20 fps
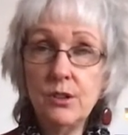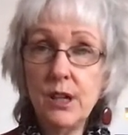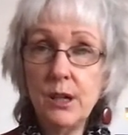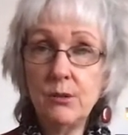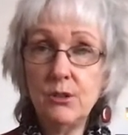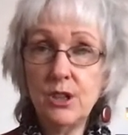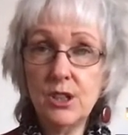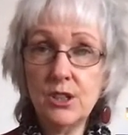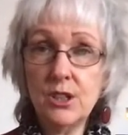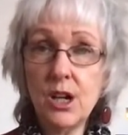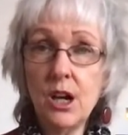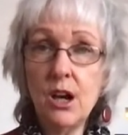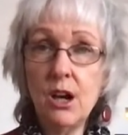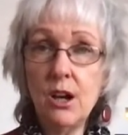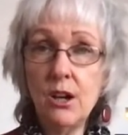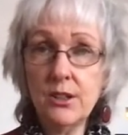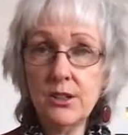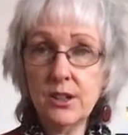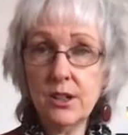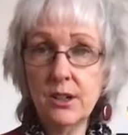just
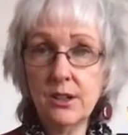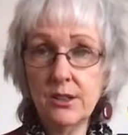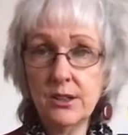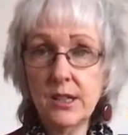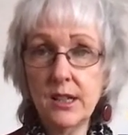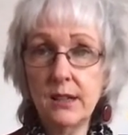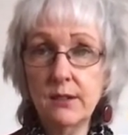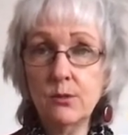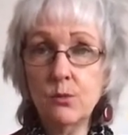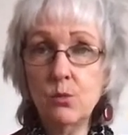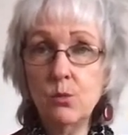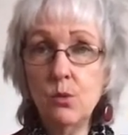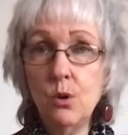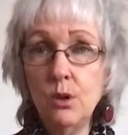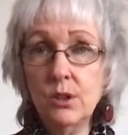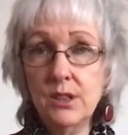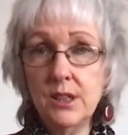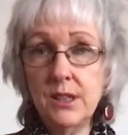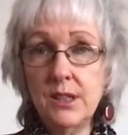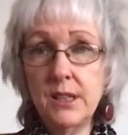ask ourselves,
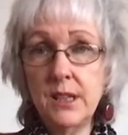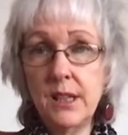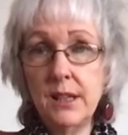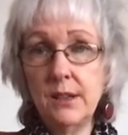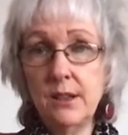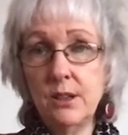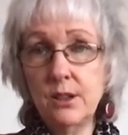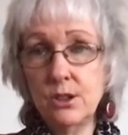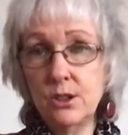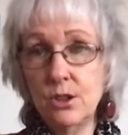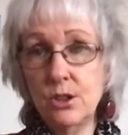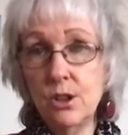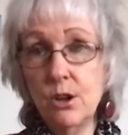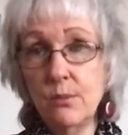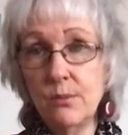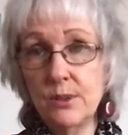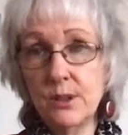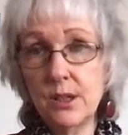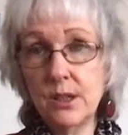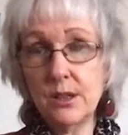what is it that
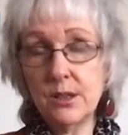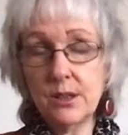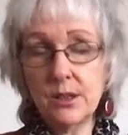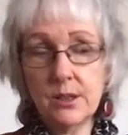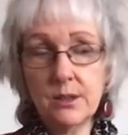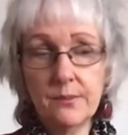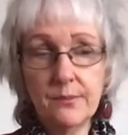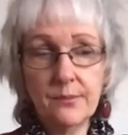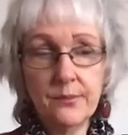stops us?